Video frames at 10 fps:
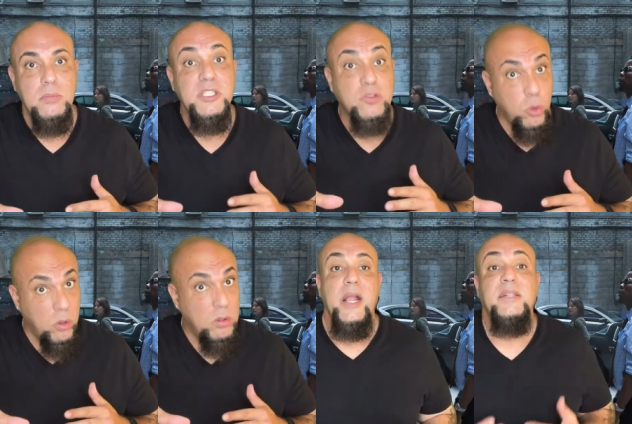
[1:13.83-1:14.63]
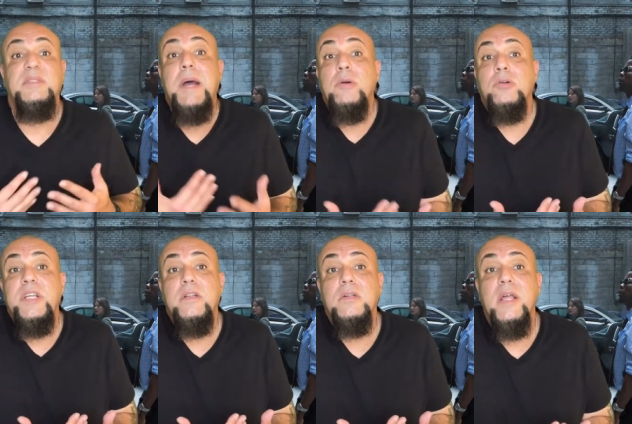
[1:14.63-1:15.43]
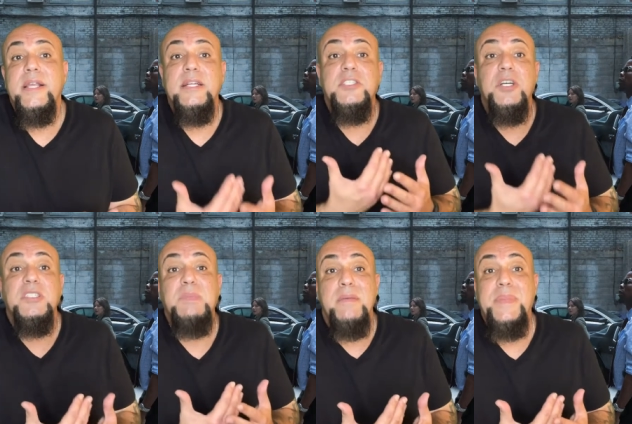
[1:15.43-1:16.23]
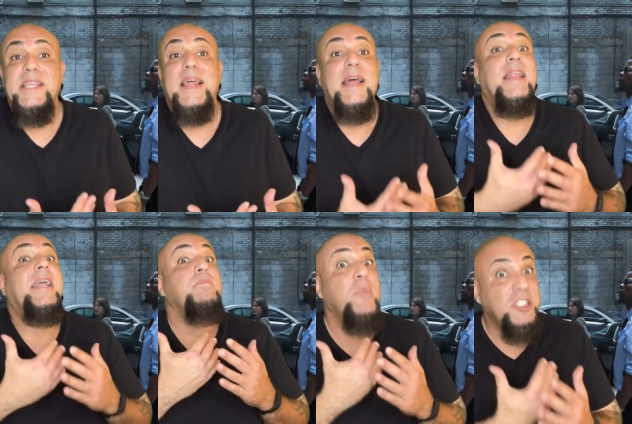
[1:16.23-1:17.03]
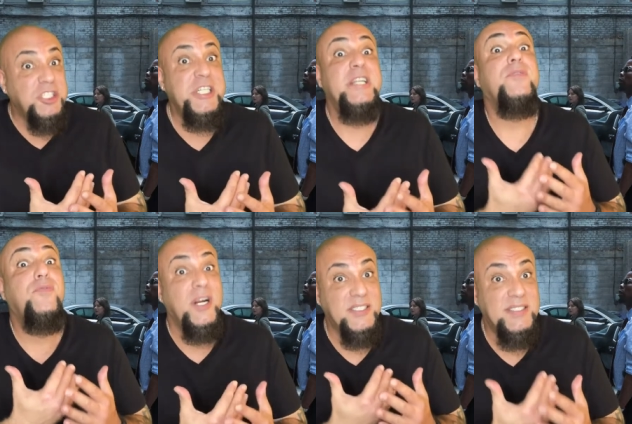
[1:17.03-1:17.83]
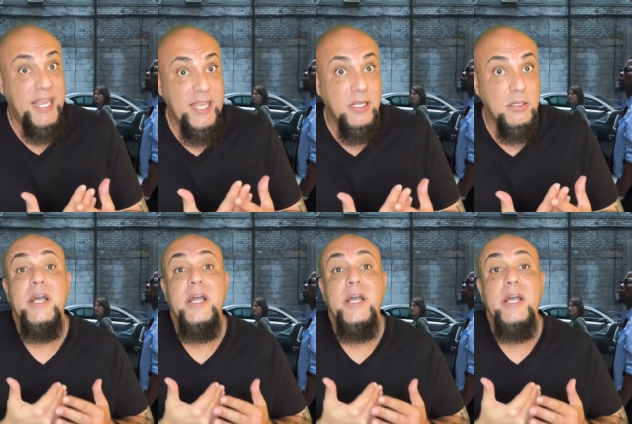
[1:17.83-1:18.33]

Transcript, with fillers: It's cool. And Spiral did look like it just might be that like much needed fresh take.